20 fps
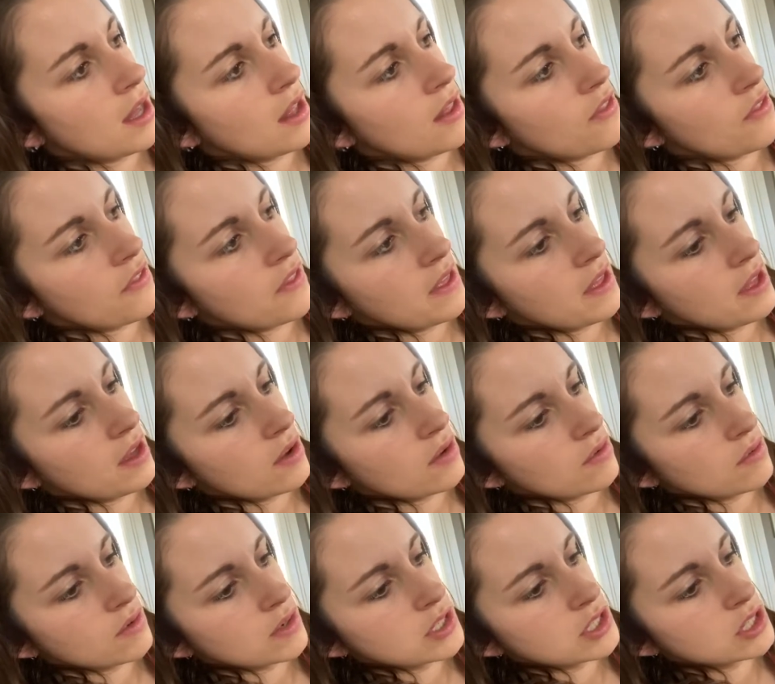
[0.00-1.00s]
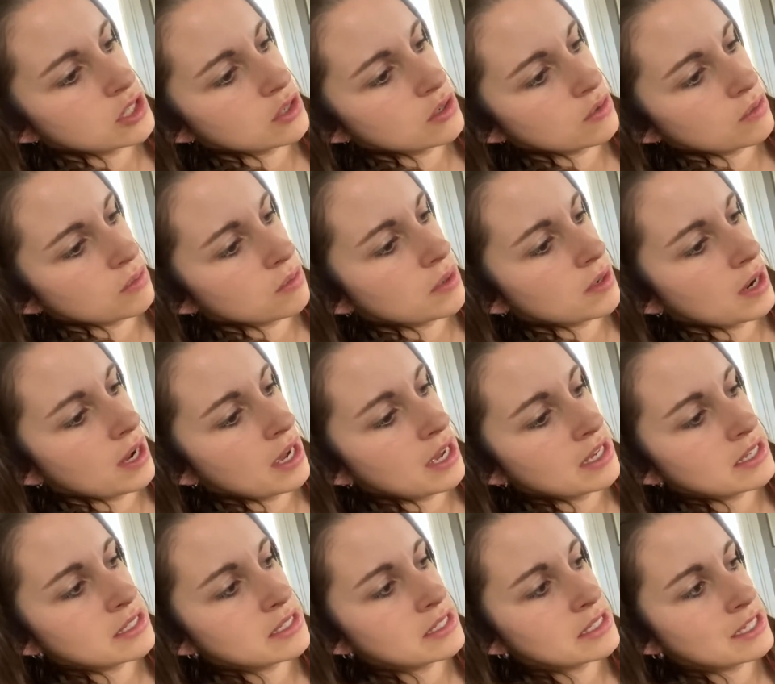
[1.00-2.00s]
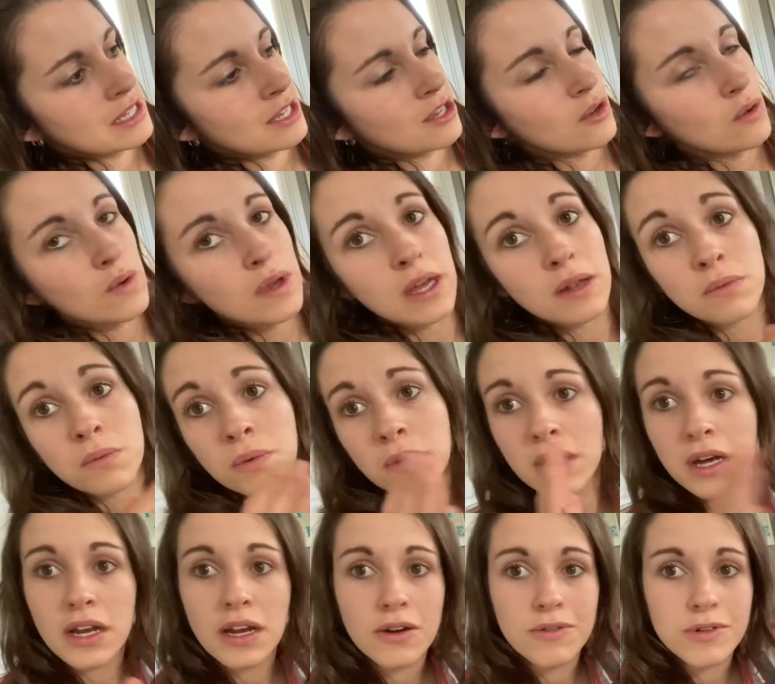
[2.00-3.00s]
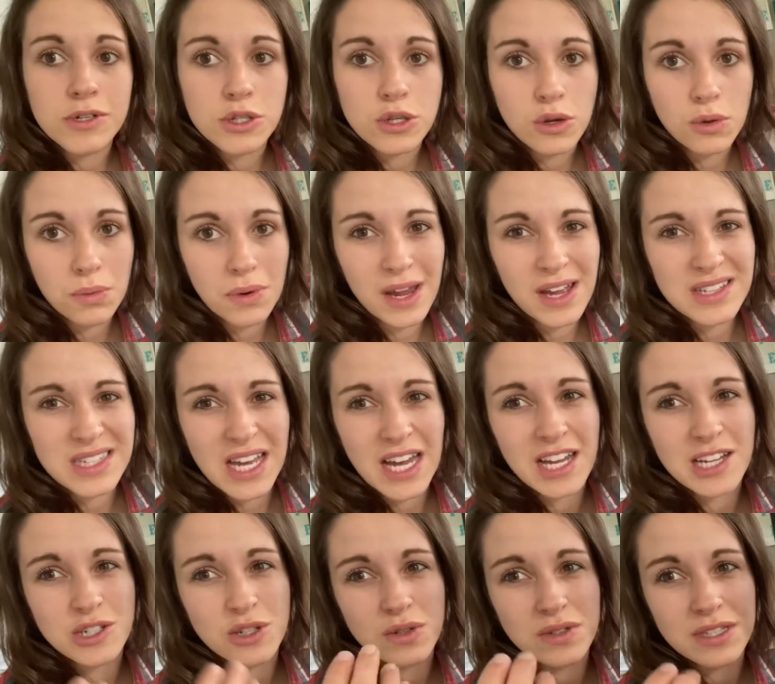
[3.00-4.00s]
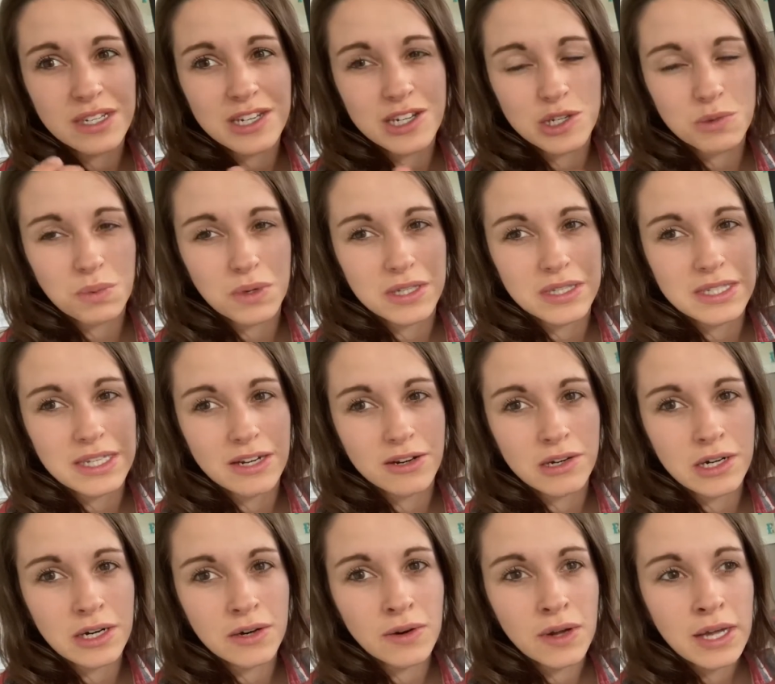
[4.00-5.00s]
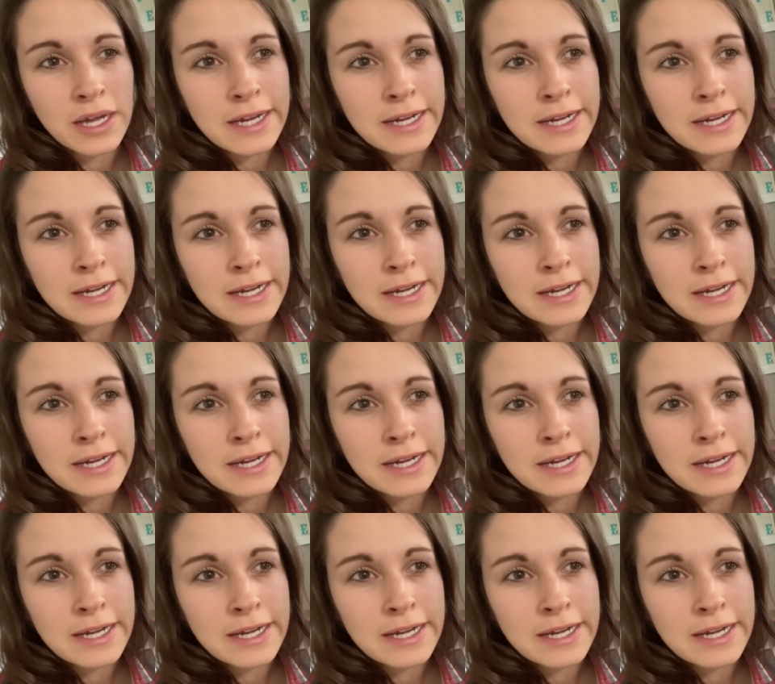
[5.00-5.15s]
The original price, you can put an original price. I choose to just put 0.